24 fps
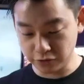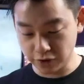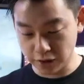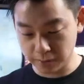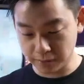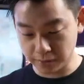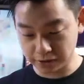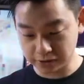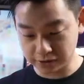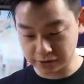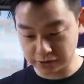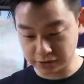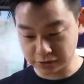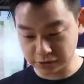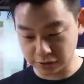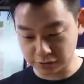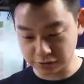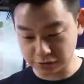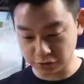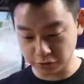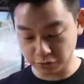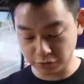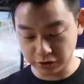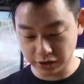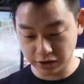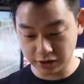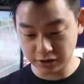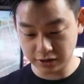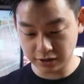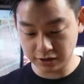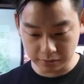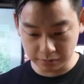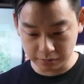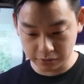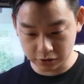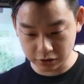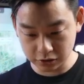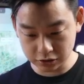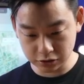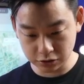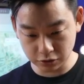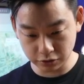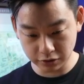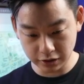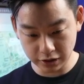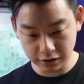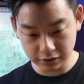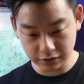MRT stops away. Because
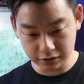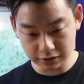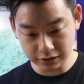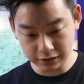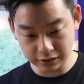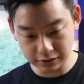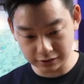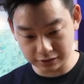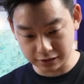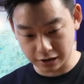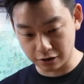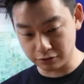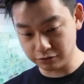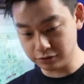locating it down